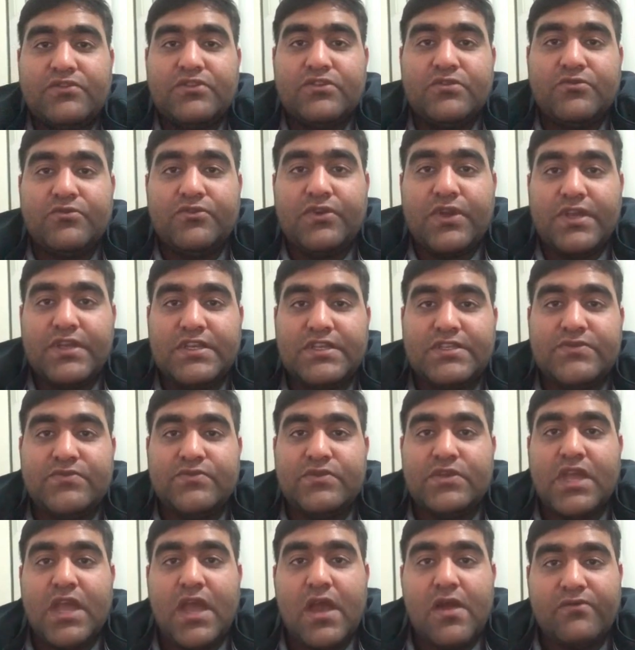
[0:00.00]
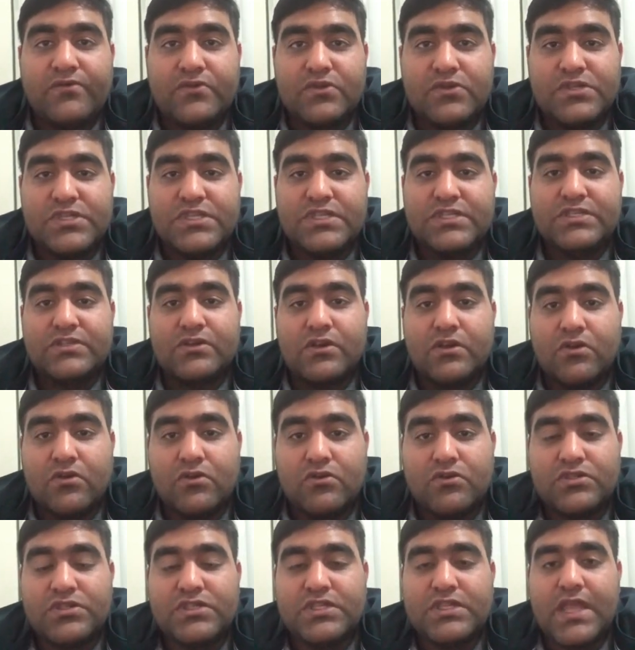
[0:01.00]
to face. We have to
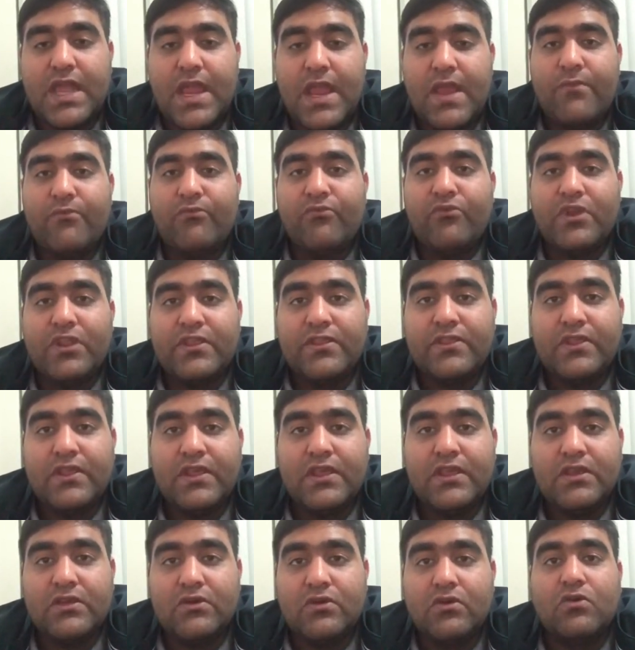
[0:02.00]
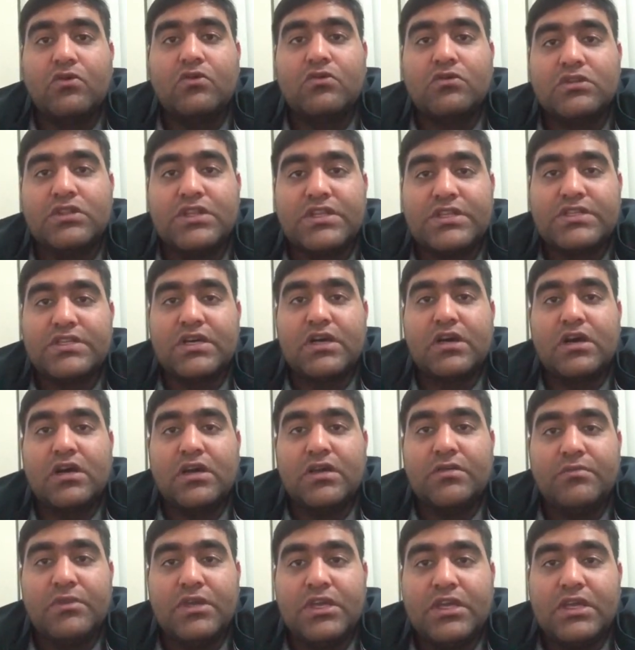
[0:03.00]
disclose everything all the
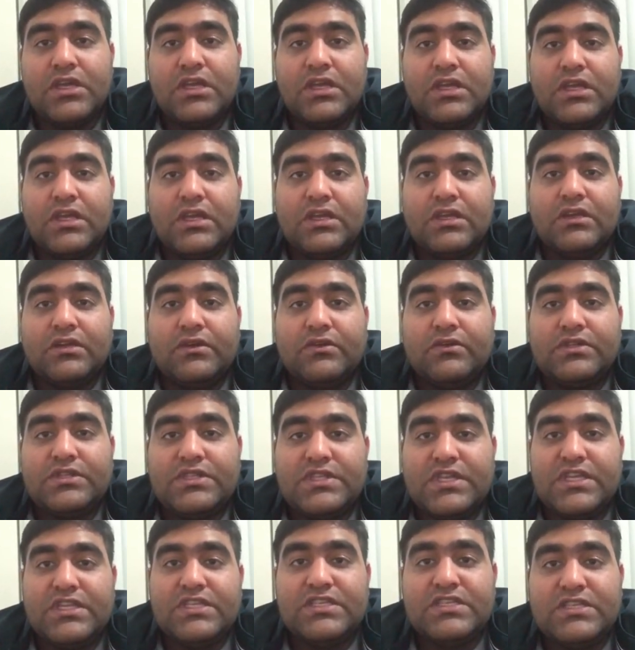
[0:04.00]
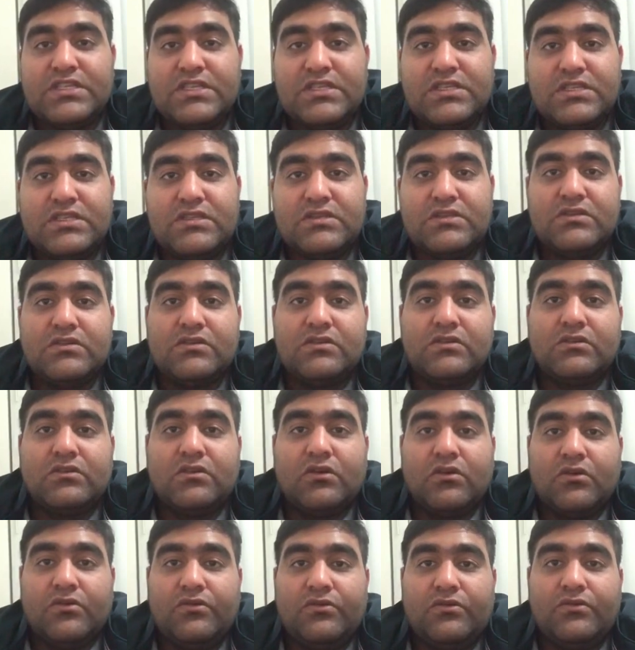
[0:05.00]
time. Changing
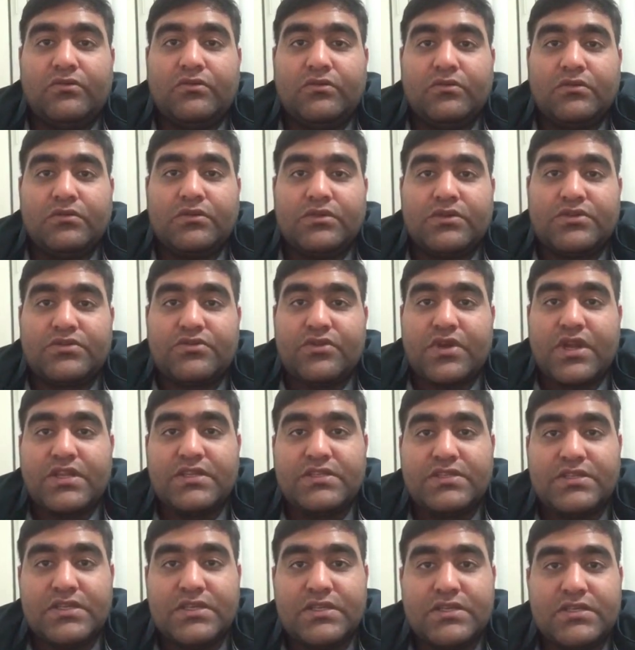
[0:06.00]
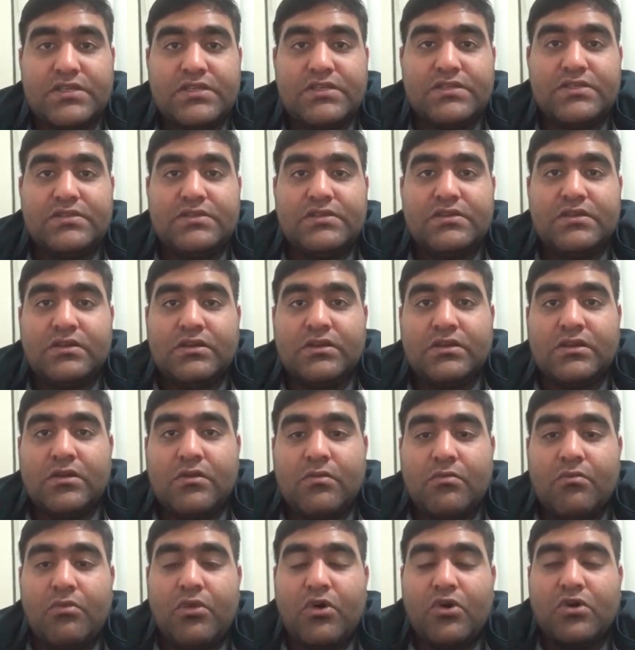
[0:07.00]
of directors,
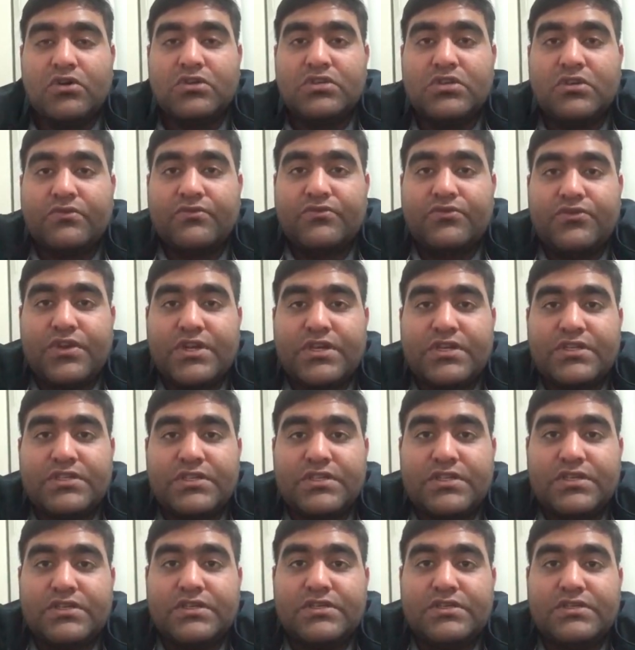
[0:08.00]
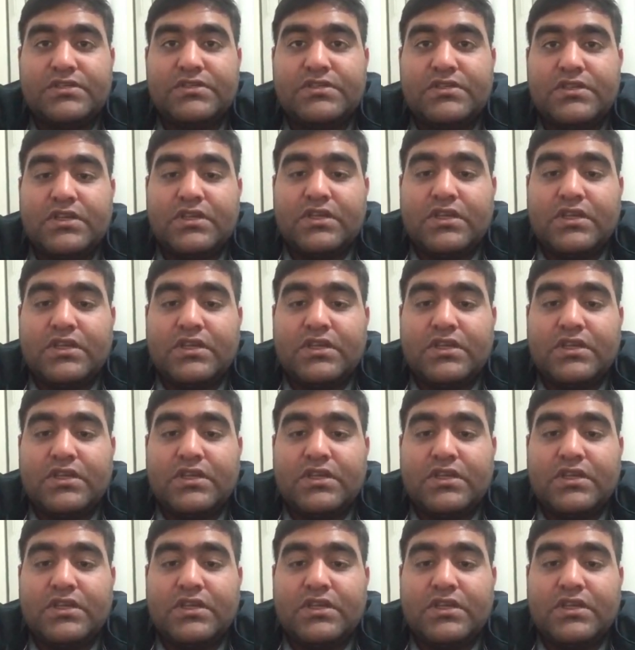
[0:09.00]
board of directors,